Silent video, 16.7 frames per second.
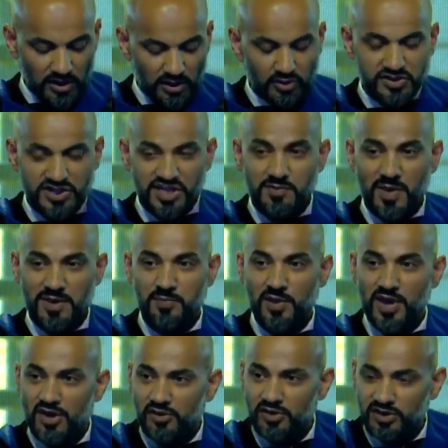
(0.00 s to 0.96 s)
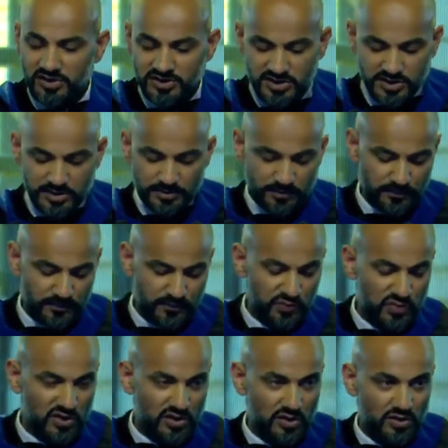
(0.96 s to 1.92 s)
You see, my parents
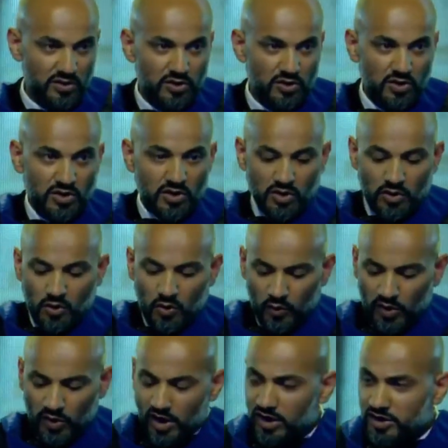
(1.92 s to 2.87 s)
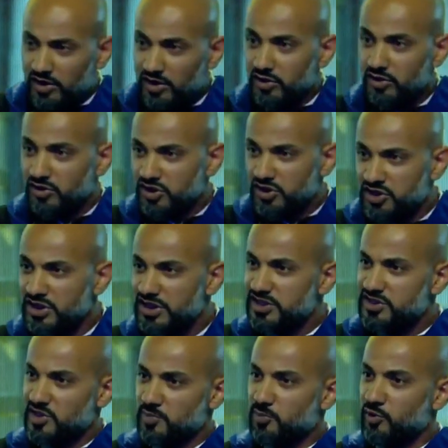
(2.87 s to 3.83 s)
were
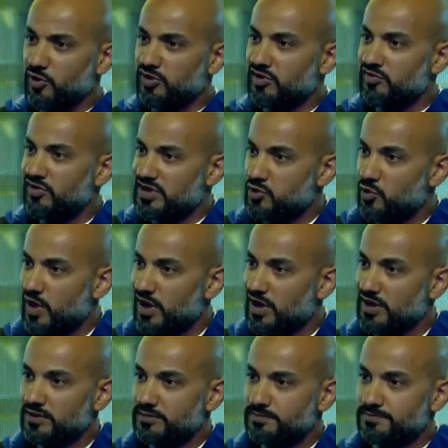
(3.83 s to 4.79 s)
unconditionally supportive as well.